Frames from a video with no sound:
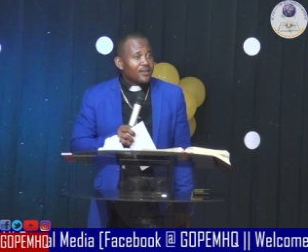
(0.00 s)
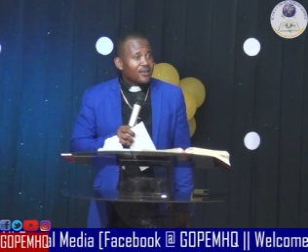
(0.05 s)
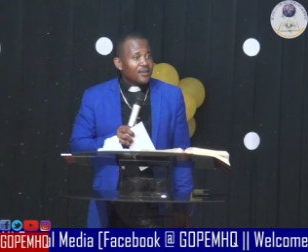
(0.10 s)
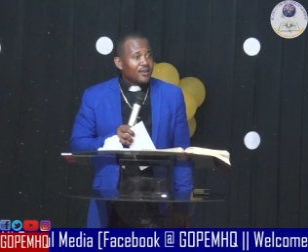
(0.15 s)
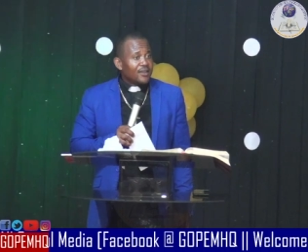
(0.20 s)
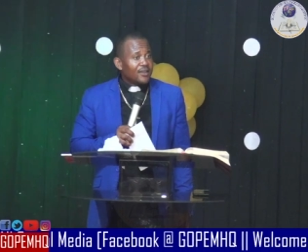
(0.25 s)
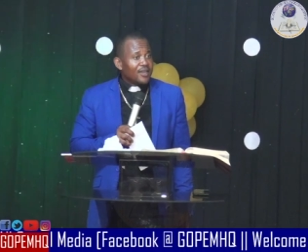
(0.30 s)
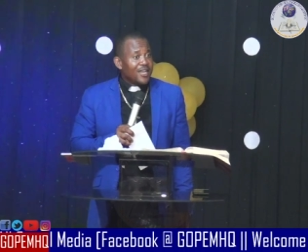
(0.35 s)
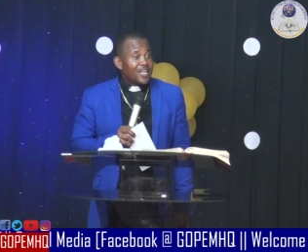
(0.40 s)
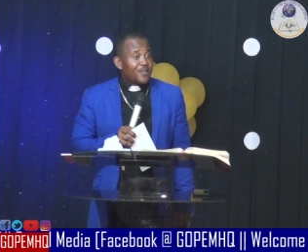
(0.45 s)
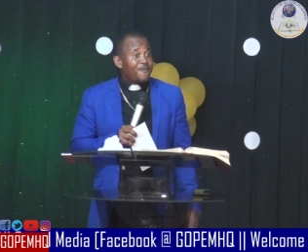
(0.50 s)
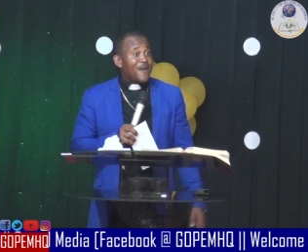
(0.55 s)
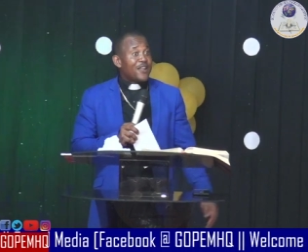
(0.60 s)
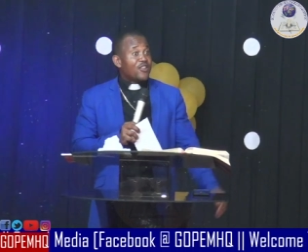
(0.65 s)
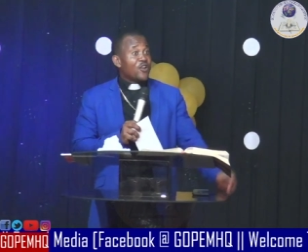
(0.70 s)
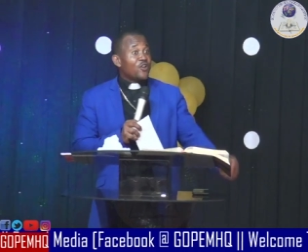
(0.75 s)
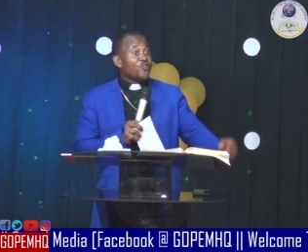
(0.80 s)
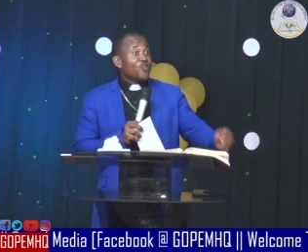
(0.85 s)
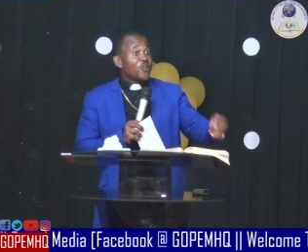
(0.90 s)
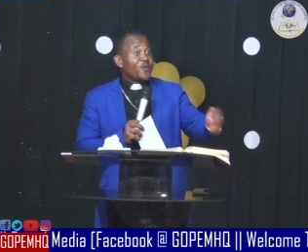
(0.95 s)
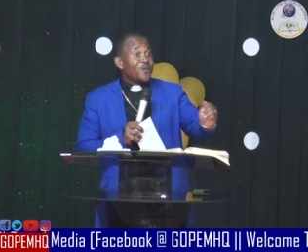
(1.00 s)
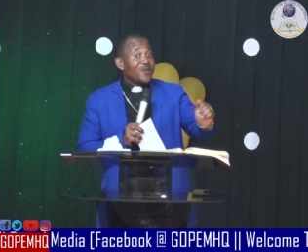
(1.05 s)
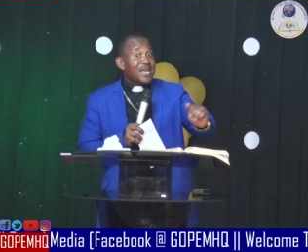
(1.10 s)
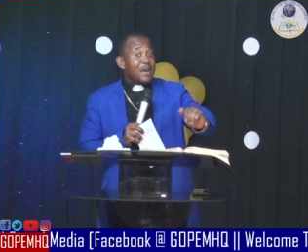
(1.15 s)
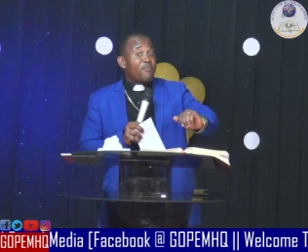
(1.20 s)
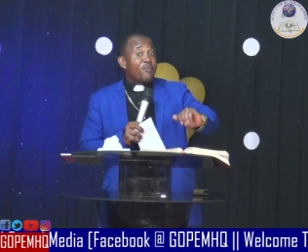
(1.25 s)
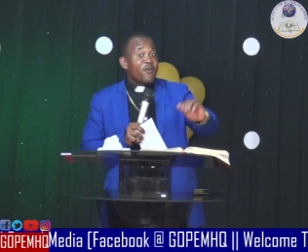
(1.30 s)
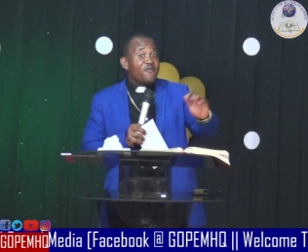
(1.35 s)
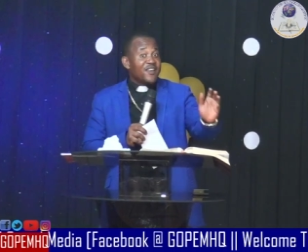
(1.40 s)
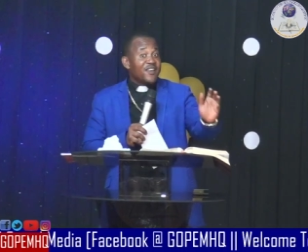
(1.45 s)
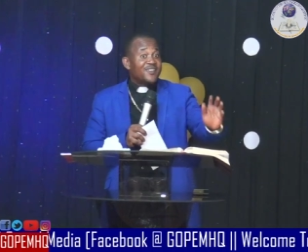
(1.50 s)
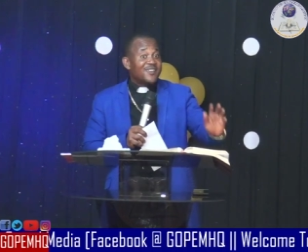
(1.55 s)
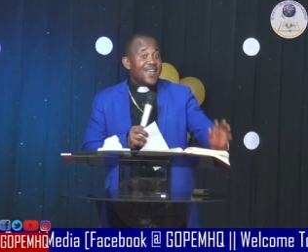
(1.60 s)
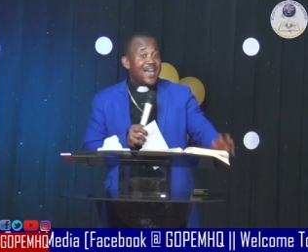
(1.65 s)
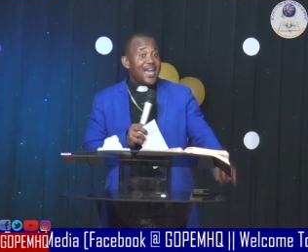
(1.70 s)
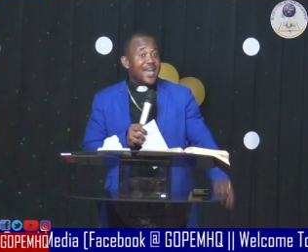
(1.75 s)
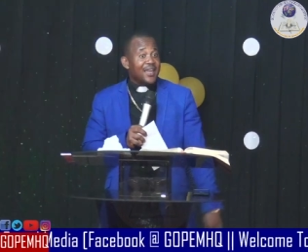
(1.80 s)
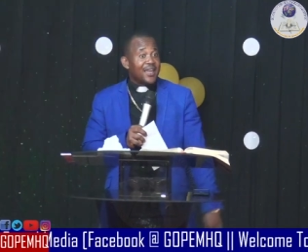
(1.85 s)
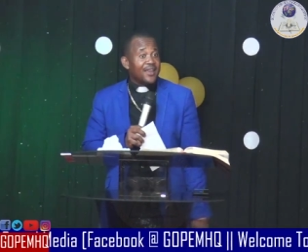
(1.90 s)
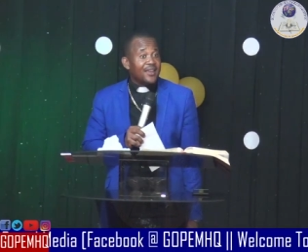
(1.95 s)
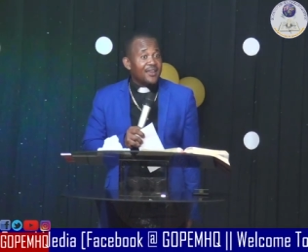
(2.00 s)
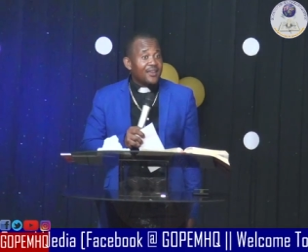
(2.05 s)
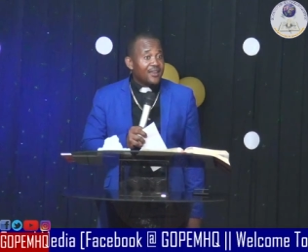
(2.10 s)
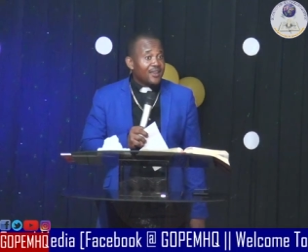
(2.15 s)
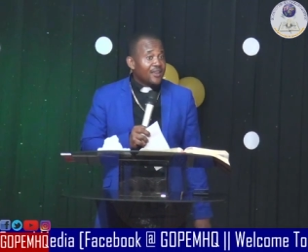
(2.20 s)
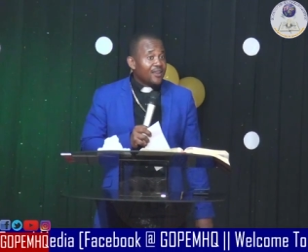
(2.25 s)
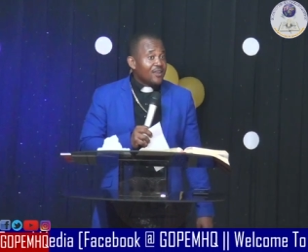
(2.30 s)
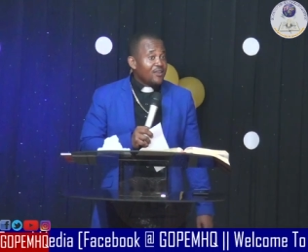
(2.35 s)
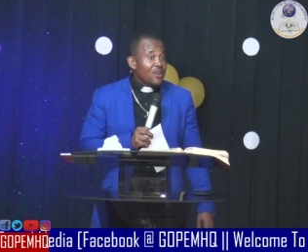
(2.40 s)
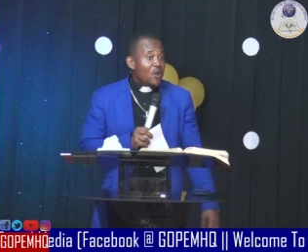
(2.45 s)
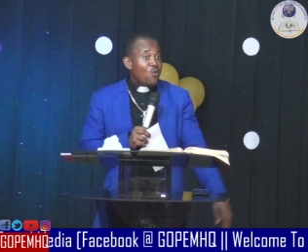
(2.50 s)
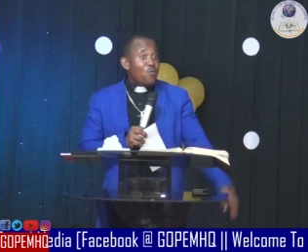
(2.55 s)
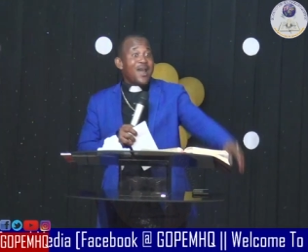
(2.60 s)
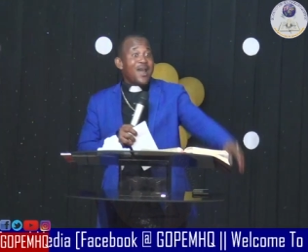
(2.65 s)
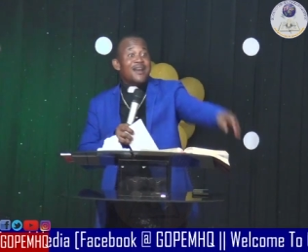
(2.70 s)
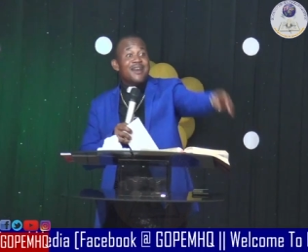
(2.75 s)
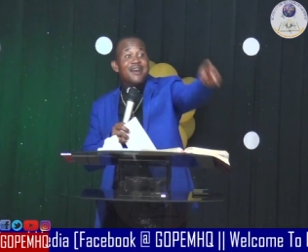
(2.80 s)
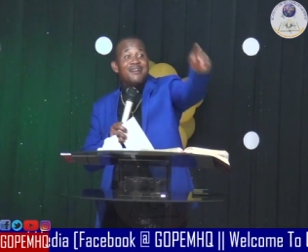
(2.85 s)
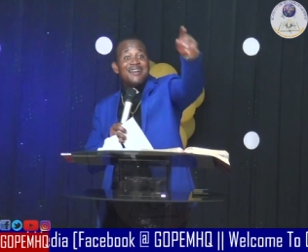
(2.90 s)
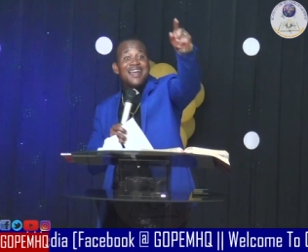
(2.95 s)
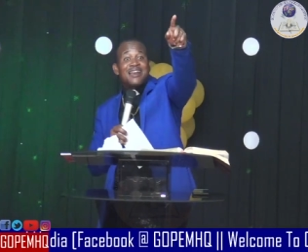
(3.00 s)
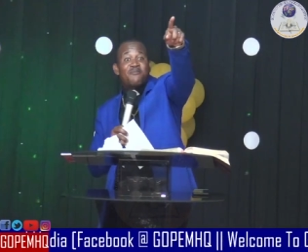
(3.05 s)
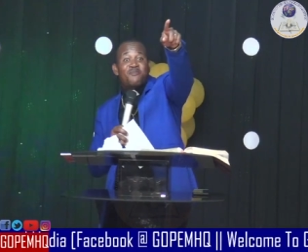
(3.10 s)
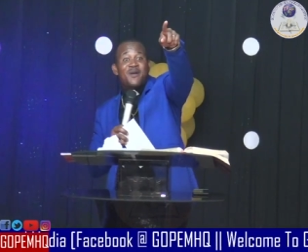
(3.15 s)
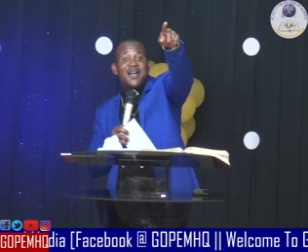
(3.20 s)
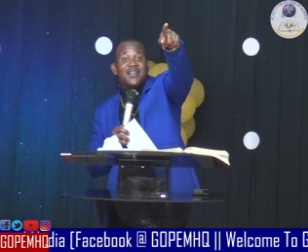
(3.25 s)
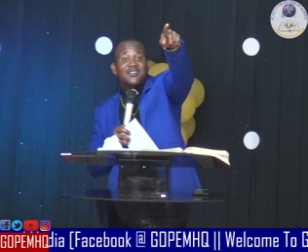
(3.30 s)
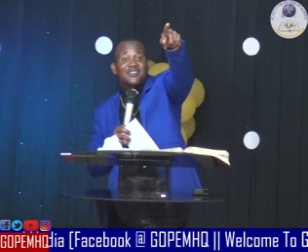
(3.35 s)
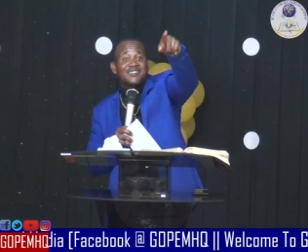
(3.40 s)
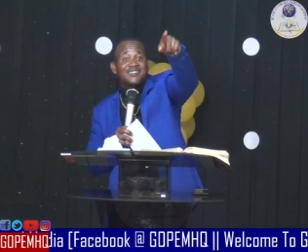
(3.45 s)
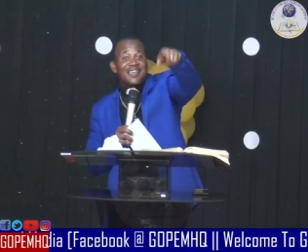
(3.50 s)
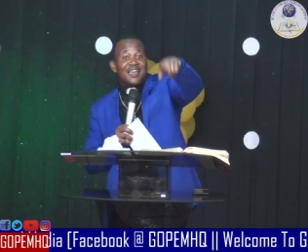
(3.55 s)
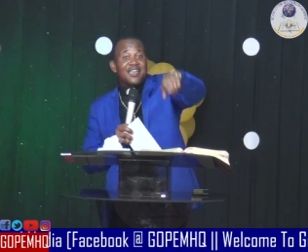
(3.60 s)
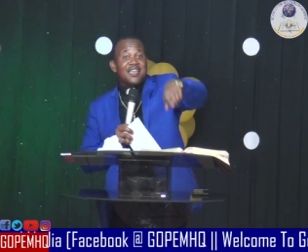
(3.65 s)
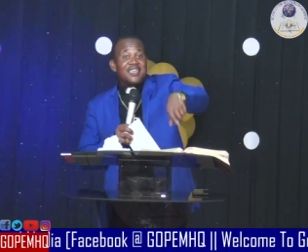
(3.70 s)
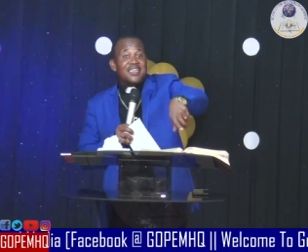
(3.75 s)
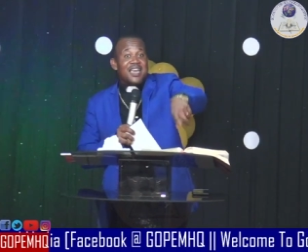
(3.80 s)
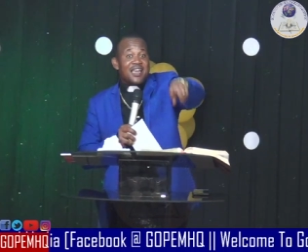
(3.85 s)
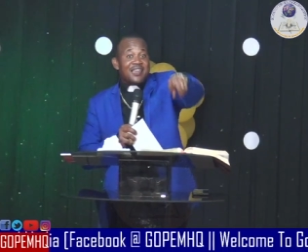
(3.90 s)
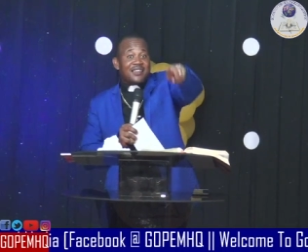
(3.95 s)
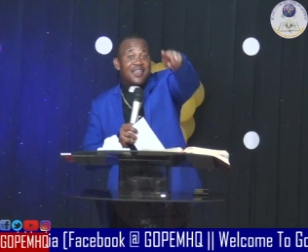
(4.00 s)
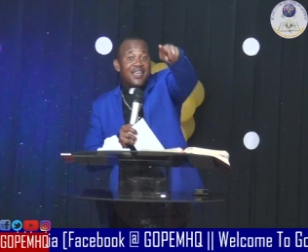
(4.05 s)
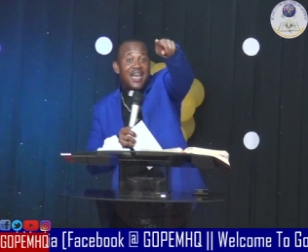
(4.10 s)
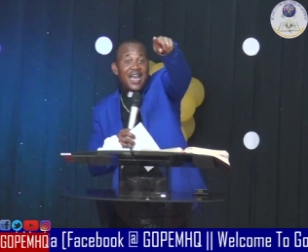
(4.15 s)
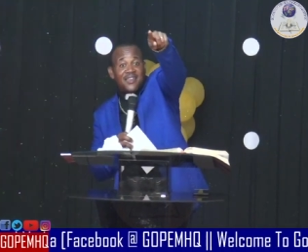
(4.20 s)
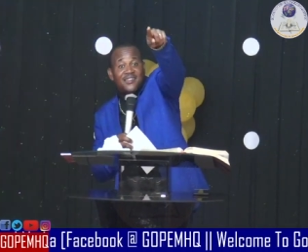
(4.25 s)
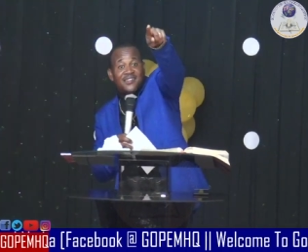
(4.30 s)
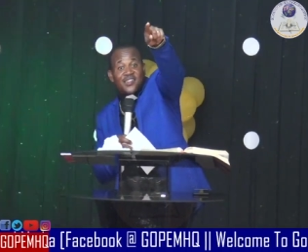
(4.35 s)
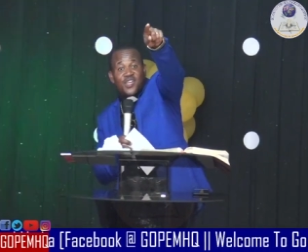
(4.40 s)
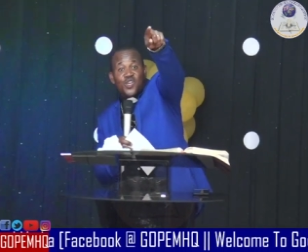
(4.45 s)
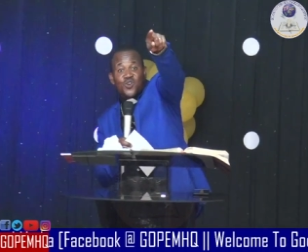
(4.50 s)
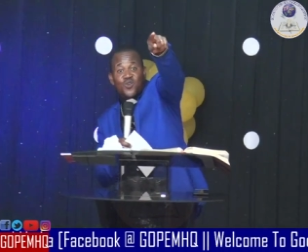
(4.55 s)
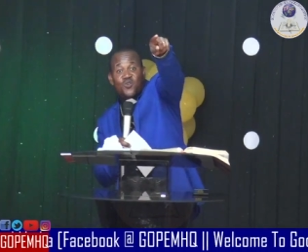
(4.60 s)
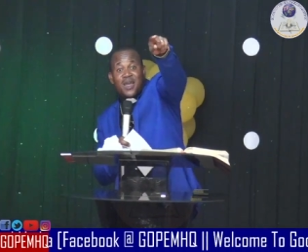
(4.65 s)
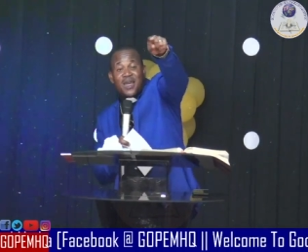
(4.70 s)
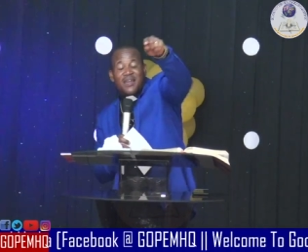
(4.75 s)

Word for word: He's part of those people that prophesy. You are wearing red pants. Yes, I see you.